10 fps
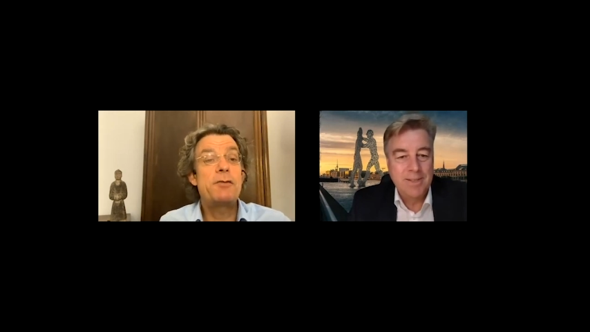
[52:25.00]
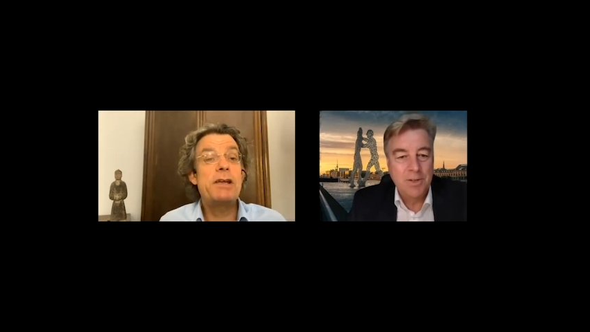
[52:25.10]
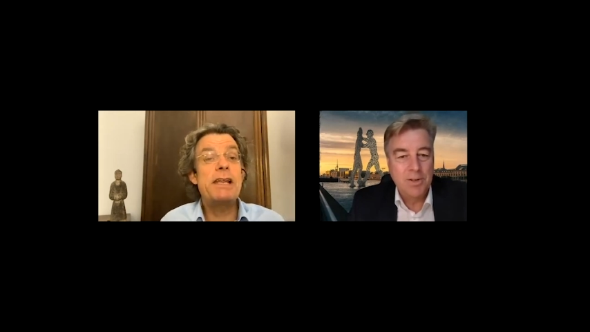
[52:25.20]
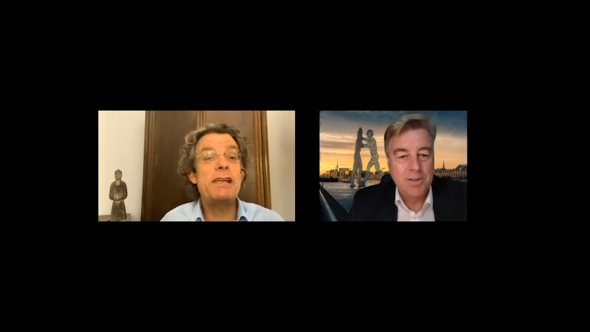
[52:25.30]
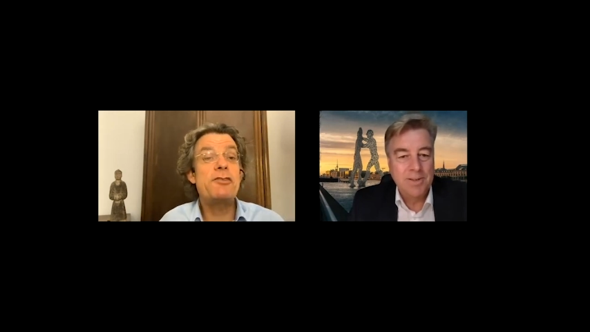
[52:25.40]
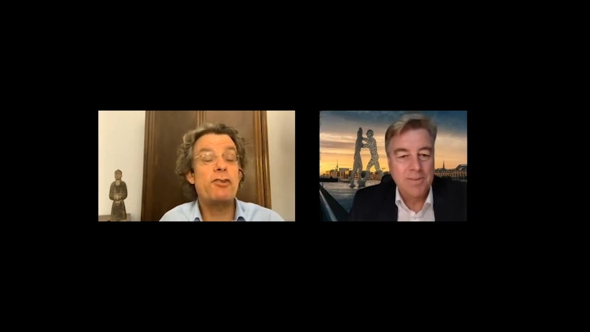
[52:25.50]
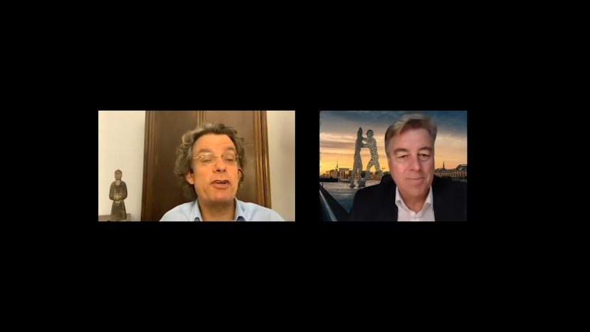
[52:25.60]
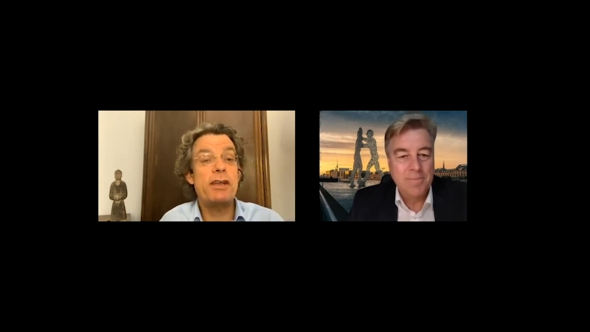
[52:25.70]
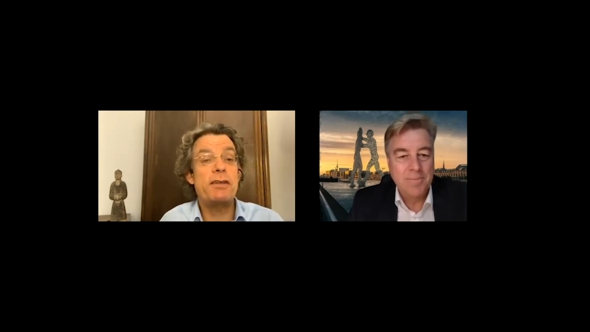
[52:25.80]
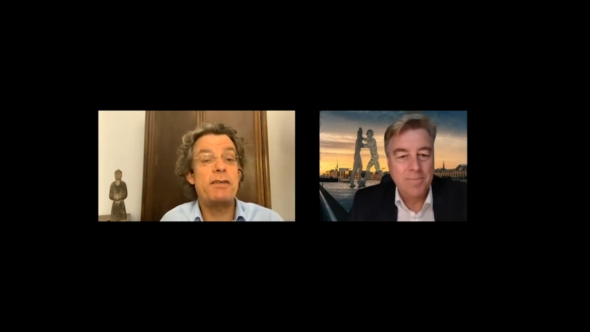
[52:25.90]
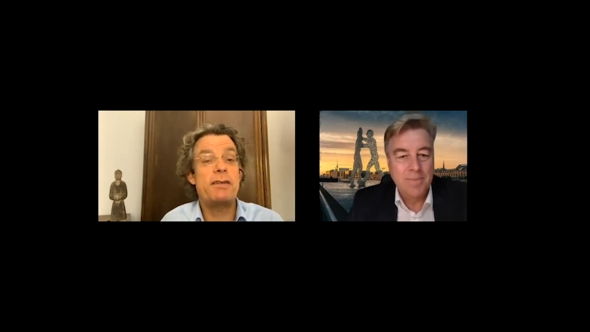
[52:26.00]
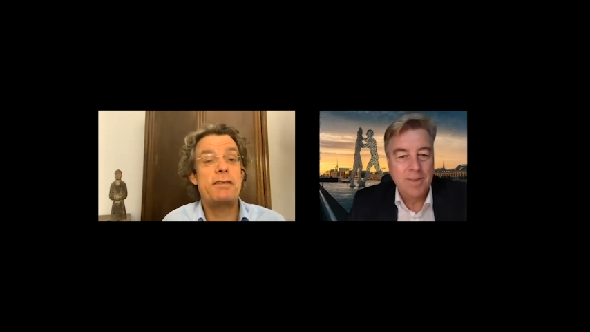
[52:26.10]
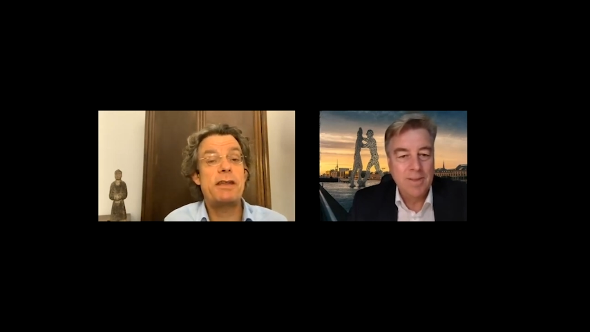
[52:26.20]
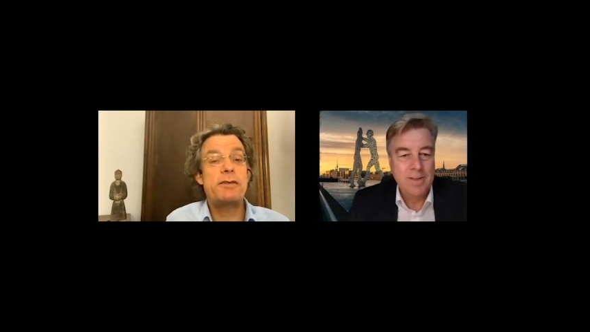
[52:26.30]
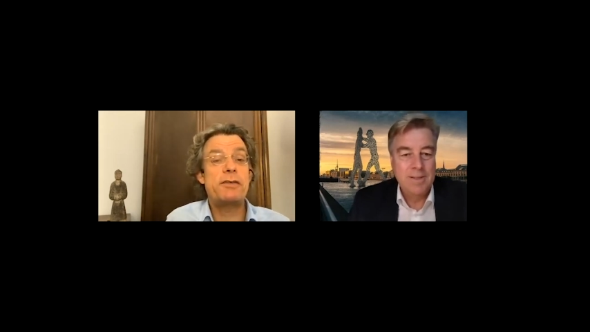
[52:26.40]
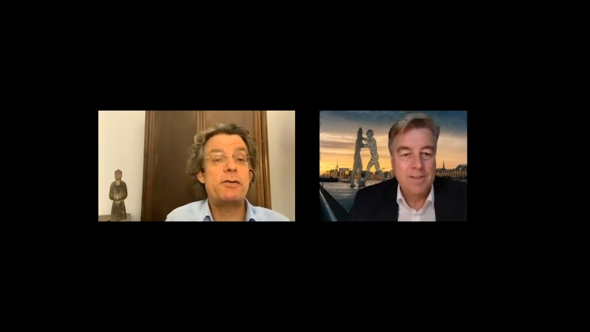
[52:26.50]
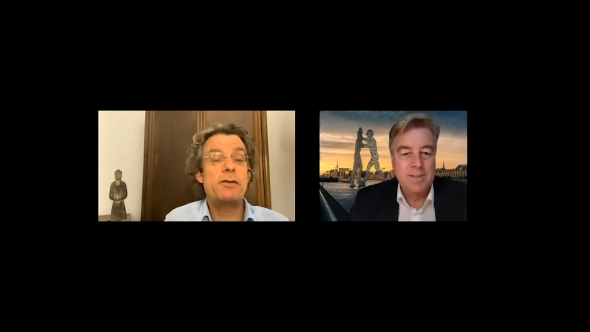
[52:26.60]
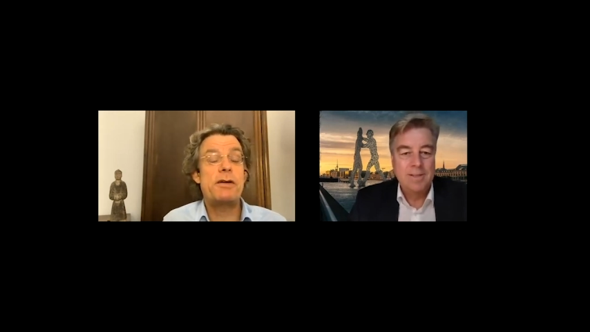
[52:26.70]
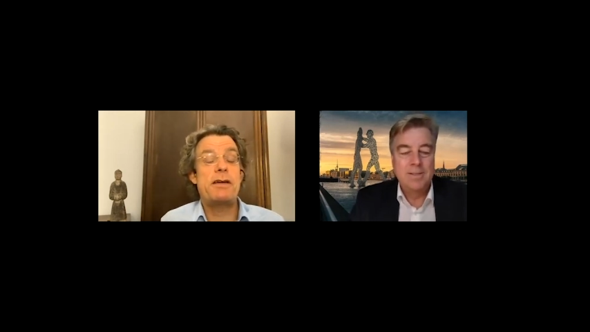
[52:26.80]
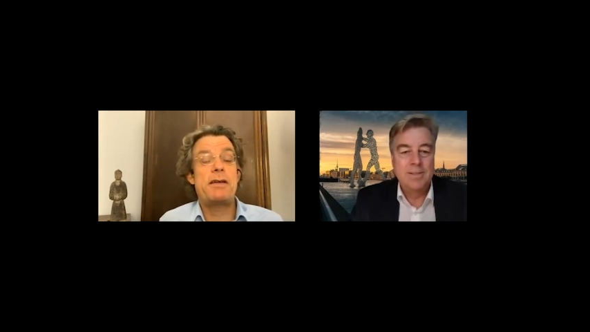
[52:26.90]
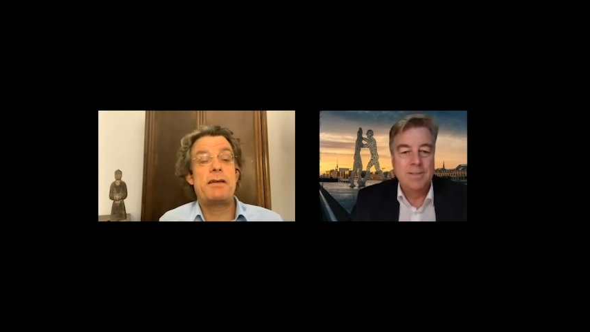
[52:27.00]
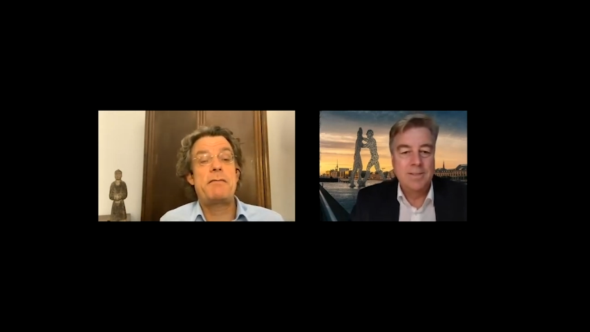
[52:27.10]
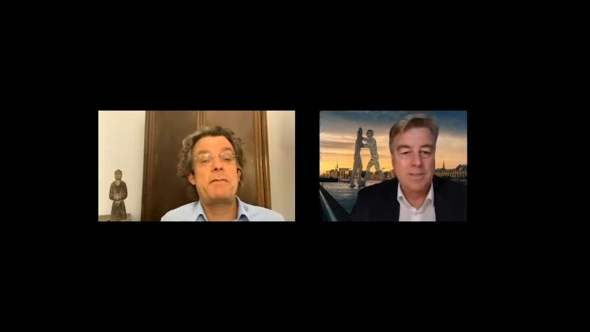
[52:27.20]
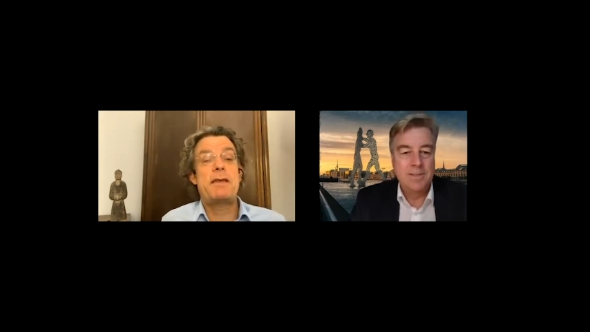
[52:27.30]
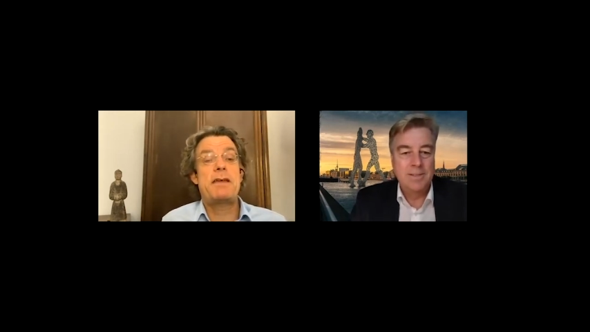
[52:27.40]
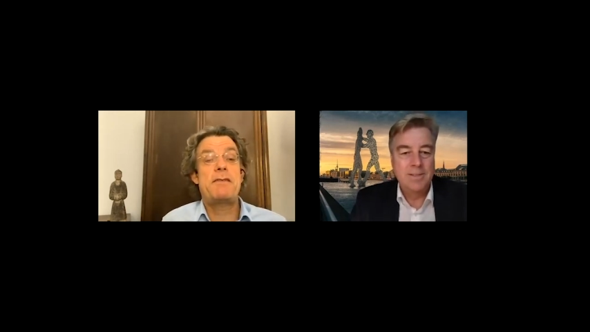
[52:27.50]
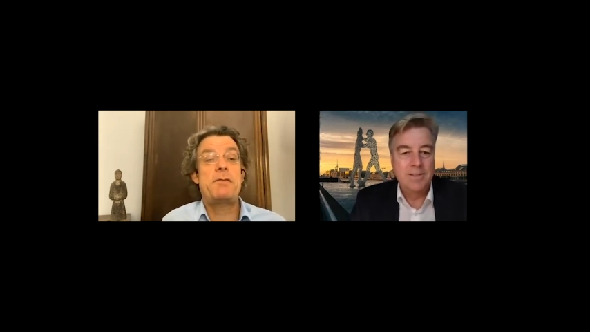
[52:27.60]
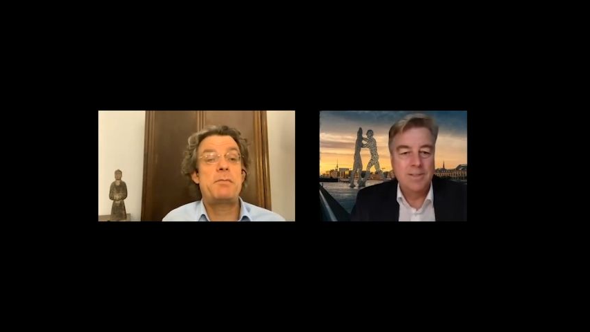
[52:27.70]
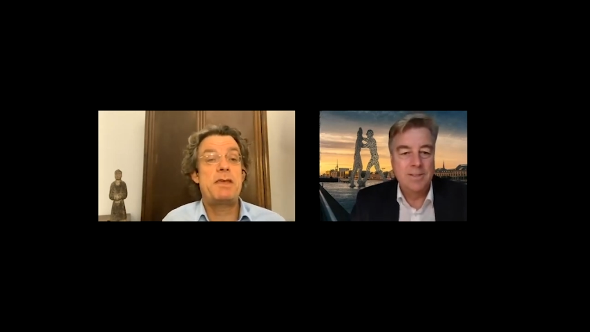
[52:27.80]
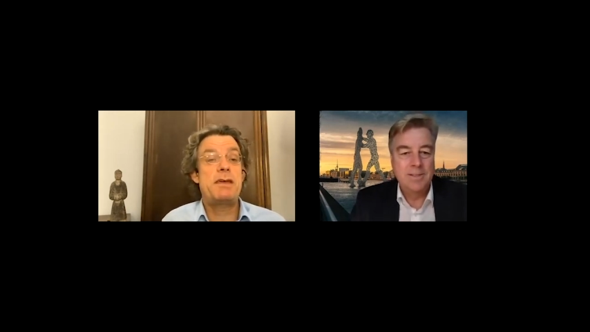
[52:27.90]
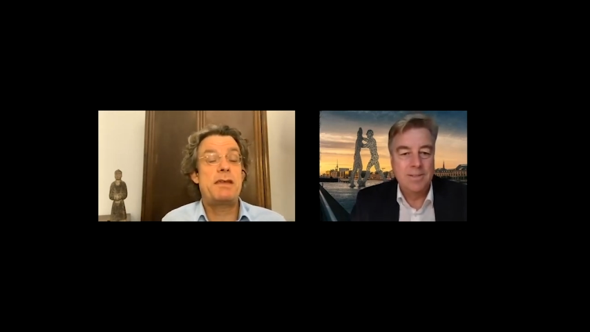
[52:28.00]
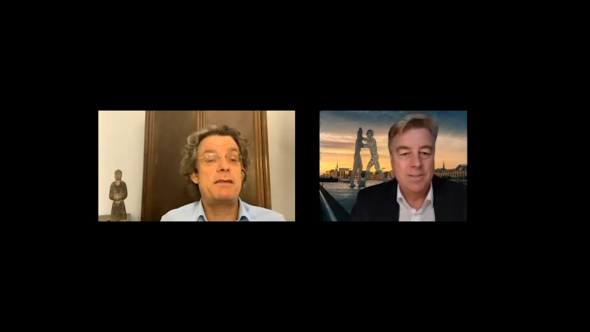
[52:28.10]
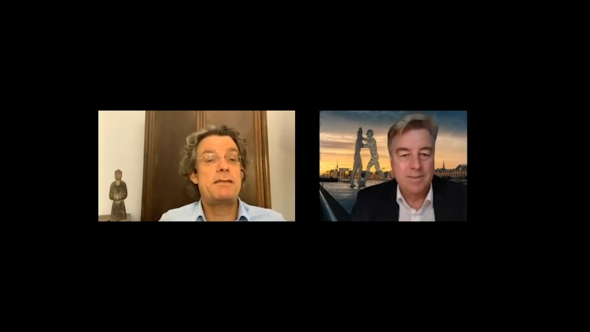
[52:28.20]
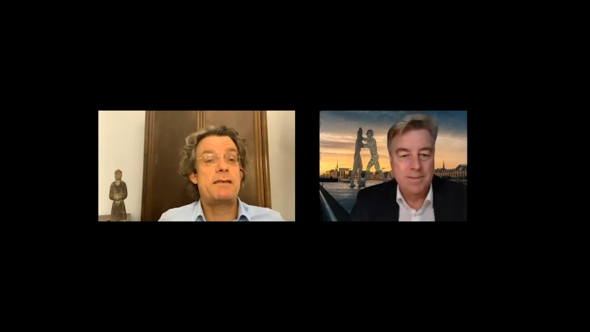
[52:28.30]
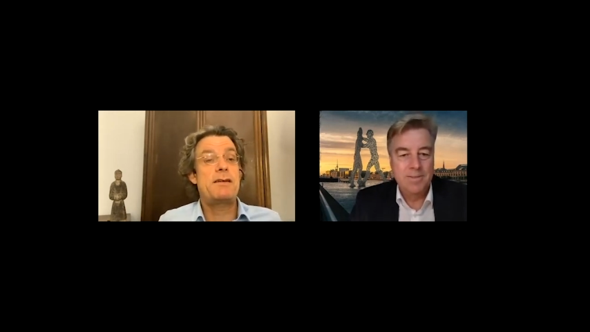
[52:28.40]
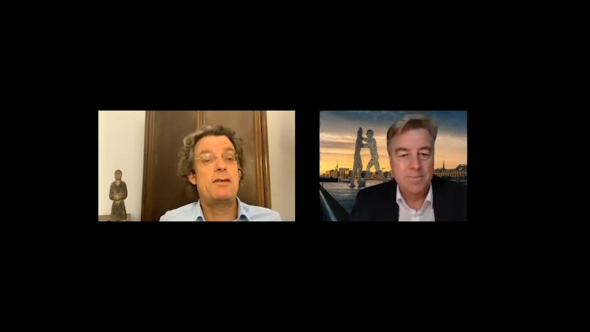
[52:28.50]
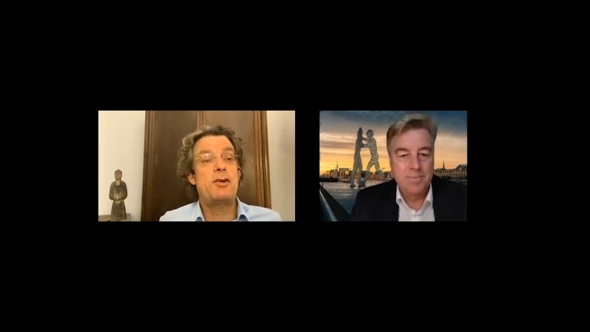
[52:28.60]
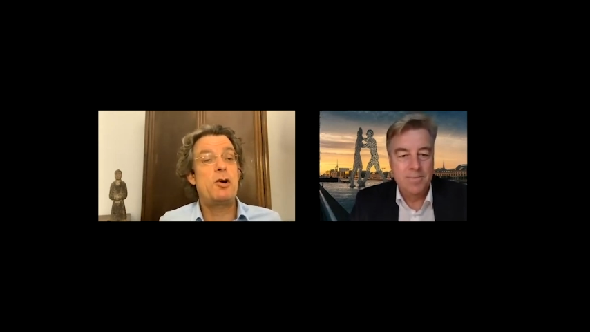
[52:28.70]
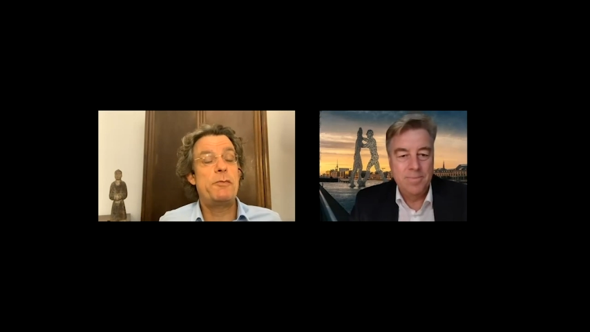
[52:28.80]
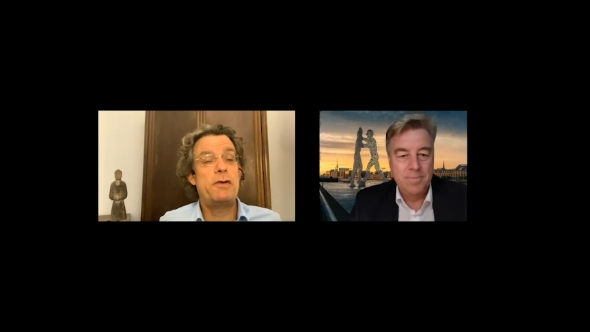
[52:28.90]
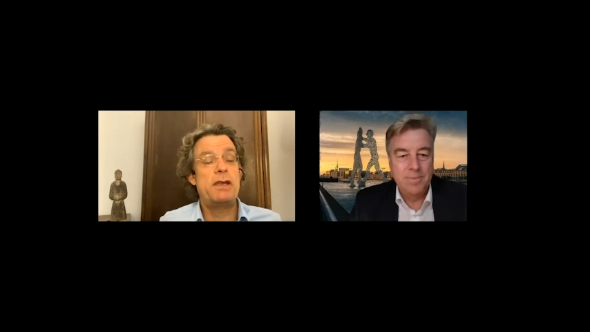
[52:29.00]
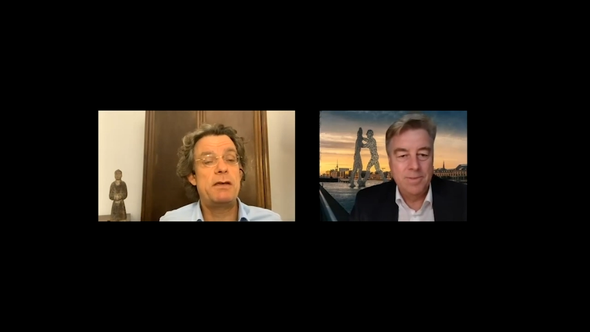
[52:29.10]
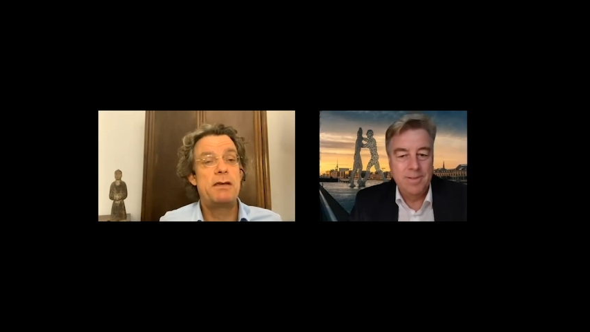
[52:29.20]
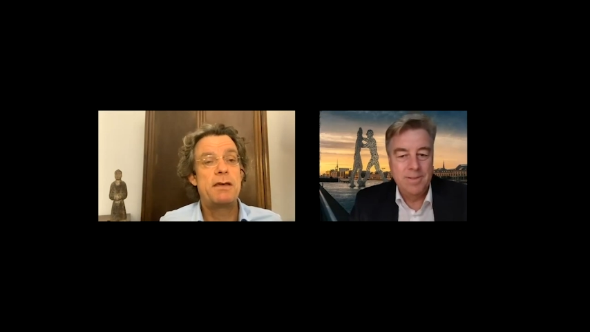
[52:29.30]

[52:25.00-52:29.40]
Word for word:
Speaker 1: I really enjoyed it that you um, having me, and uh, hopefully